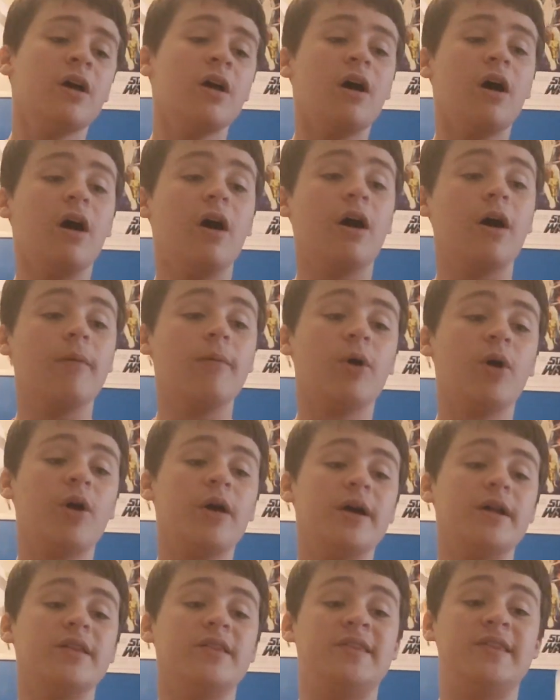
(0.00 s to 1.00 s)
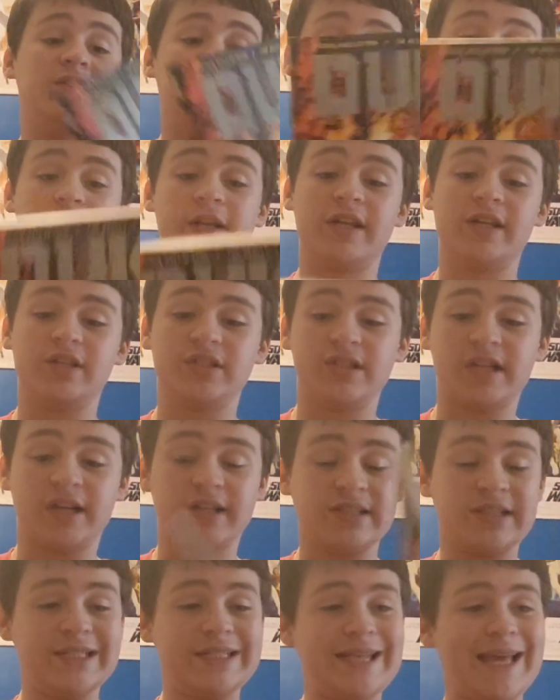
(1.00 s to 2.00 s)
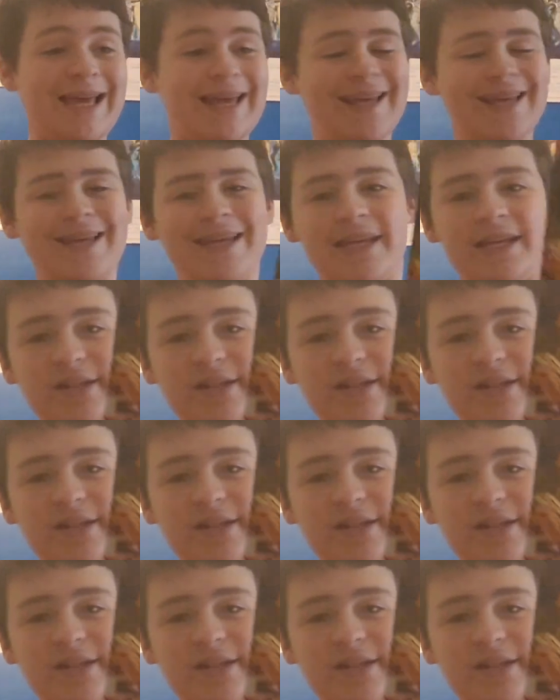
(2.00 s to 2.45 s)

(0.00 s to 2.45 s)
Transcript: All right, this one I just got today.